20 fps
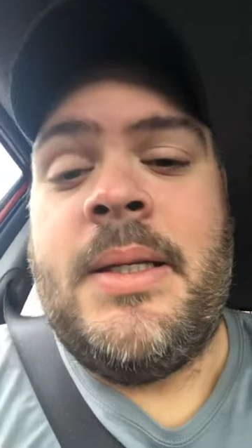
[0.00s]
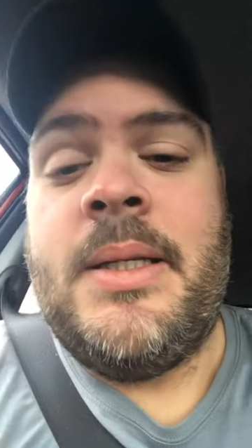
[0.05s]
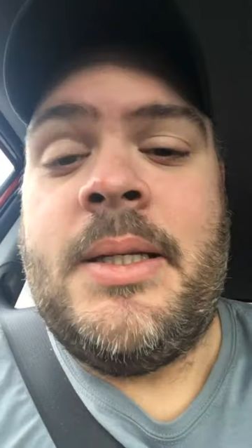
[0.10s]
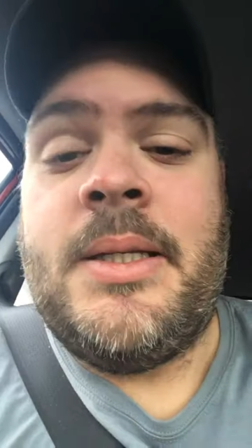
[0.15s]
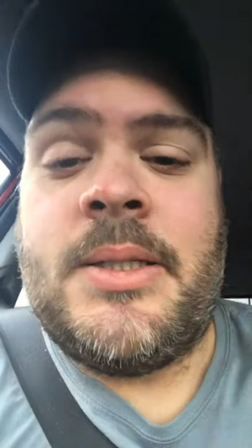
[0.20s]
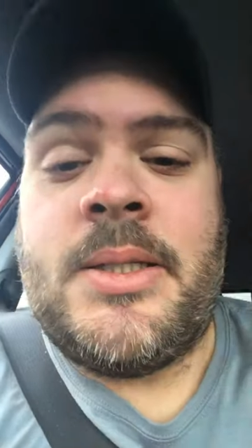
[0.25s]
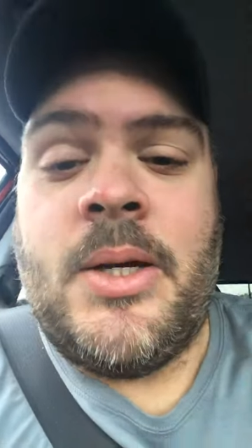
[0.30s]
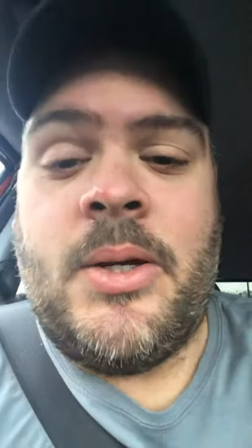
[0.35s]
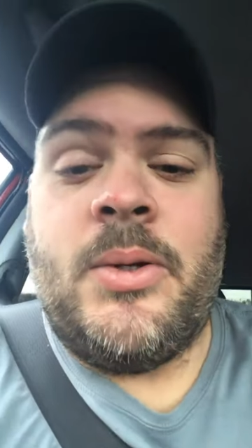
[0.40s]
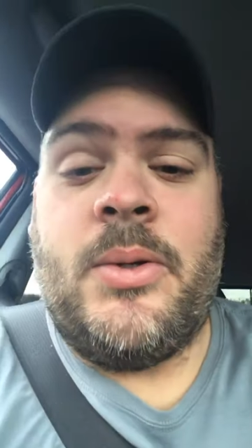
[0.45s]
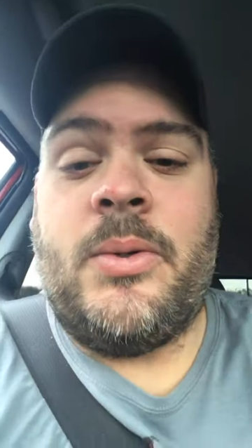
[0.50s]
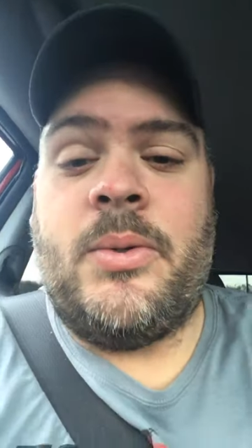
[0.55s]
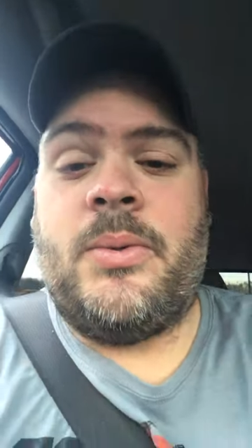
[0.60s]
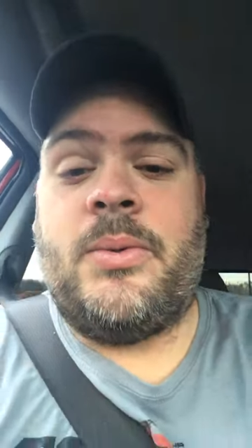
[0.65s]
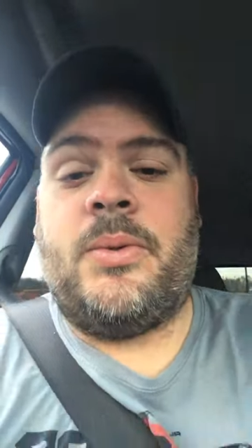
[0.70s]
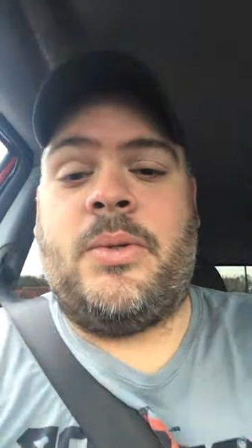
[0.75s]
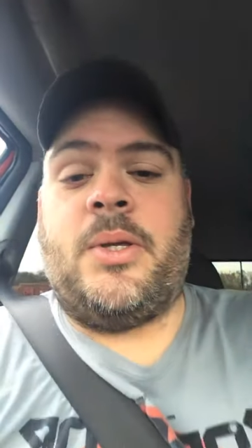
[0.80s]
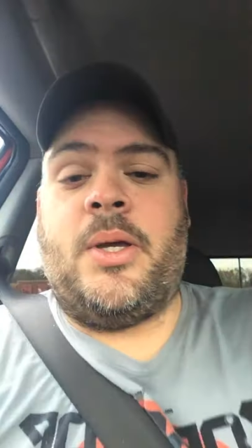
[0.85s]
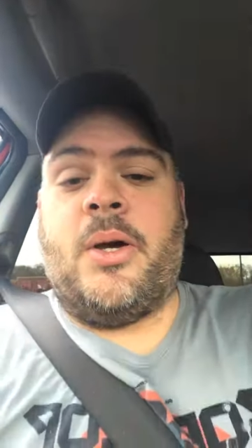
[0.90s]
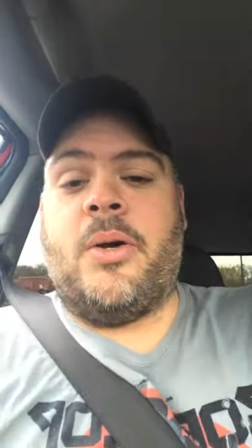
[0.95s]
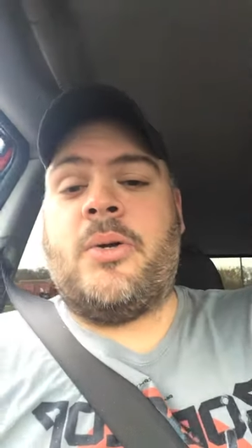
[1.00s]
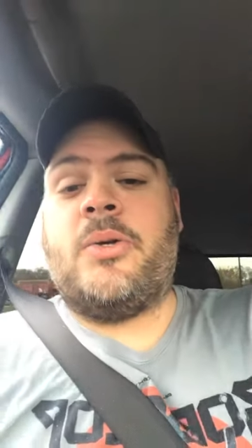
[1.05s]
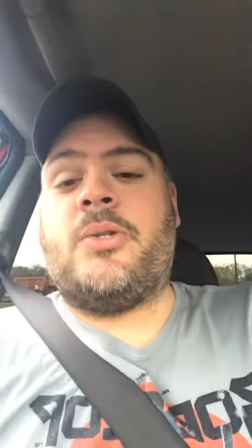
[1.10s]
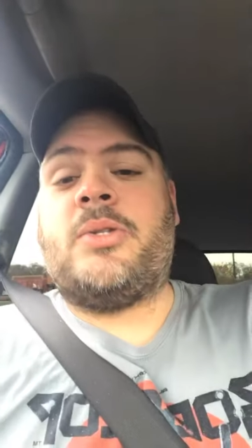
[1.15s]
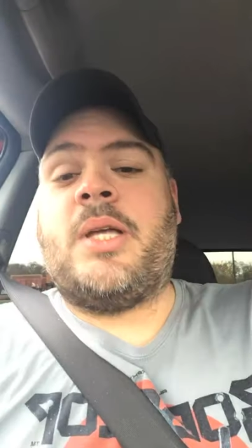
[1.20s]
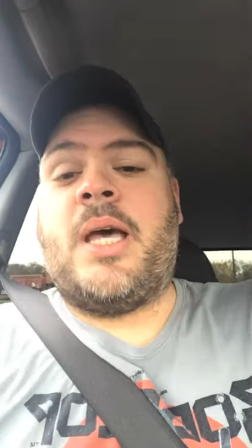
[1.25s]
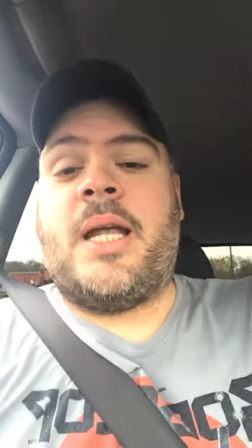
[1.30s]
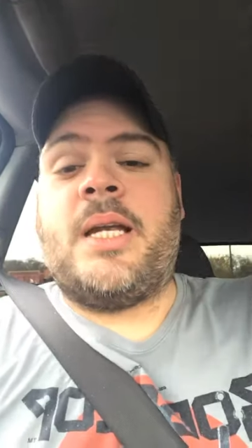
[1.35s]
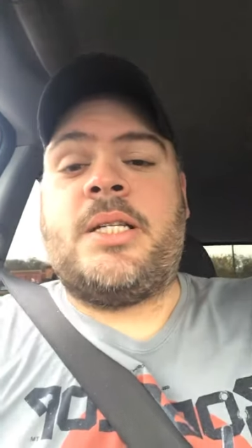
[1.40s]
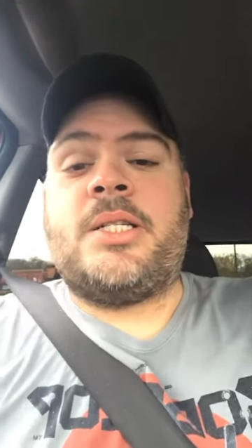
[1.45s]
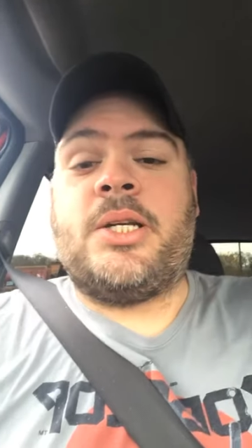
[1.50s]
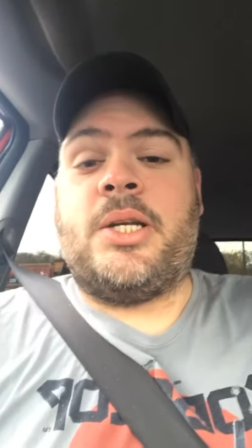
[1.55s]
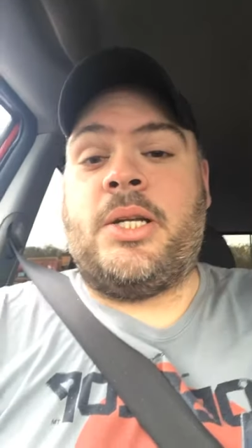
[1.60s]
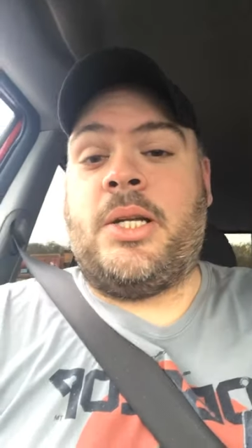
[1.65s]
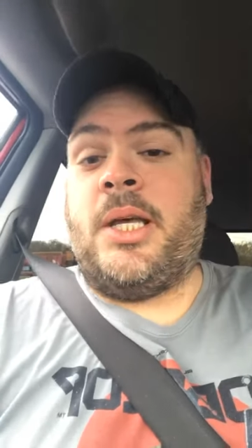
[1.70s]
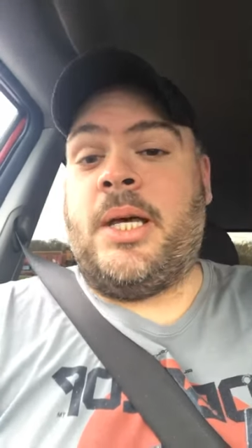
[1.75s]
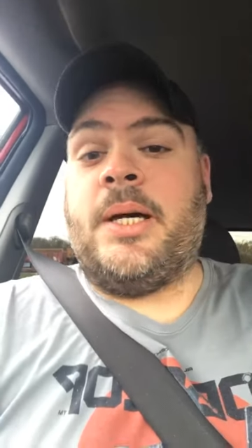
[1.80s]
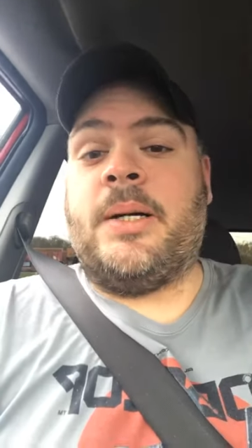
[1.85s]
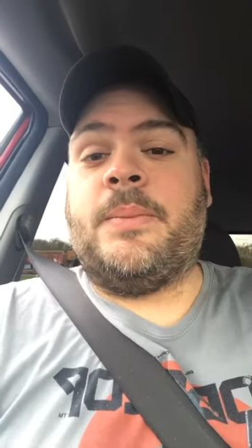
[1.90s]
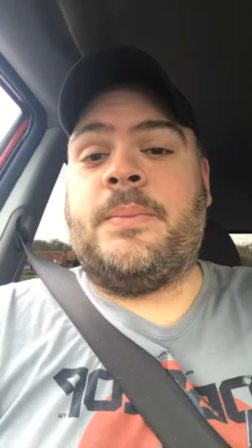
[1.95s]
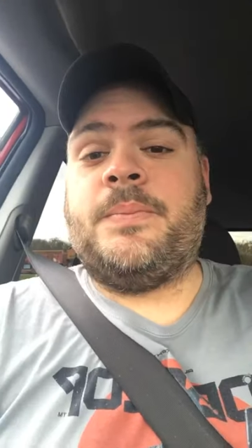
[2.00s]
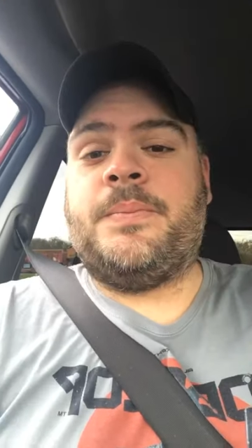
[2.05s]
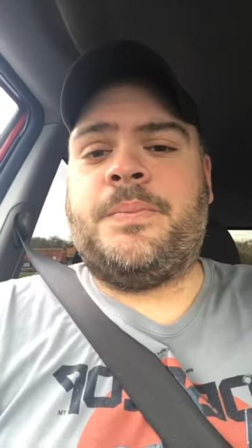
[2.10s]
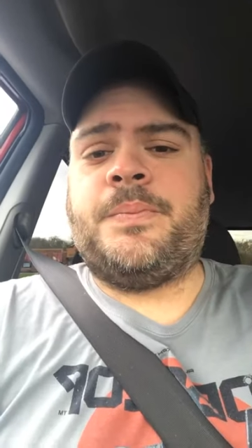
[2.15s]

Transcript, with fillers: So the owners had to shut down.